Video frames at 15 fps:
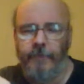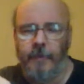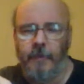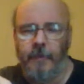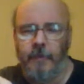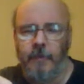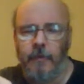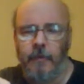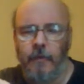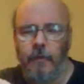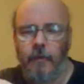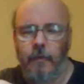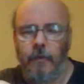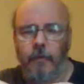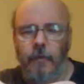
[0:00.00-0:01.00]
the
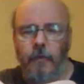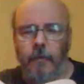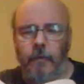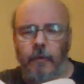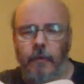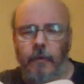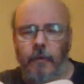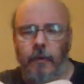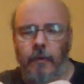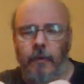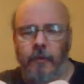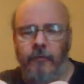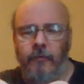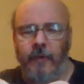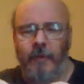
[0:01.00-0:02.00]

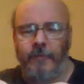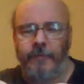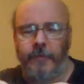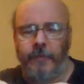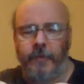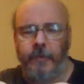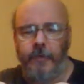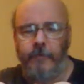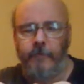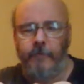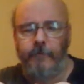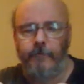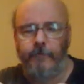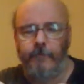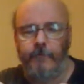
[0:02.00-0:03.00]
contraption here.
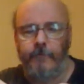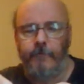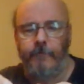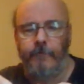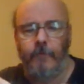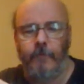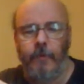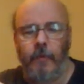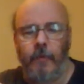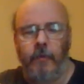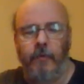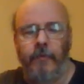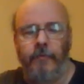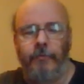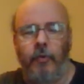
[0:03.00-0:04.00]

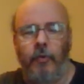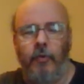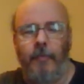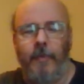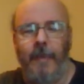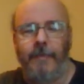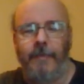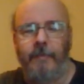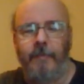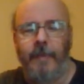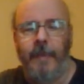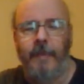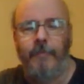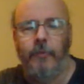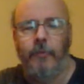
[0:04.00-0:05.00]
Just pull back the
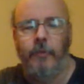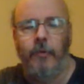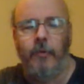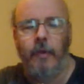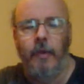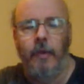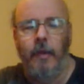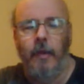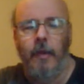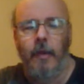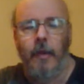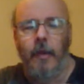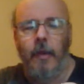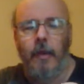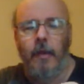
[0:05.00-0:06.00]
paper
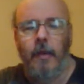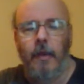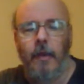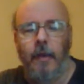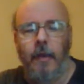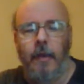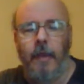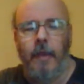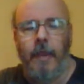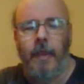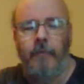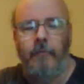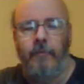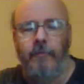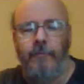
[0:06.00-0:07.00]

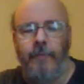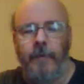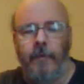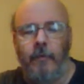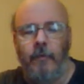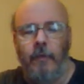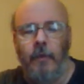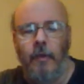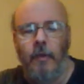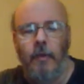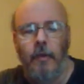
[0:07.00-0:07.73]
and reveal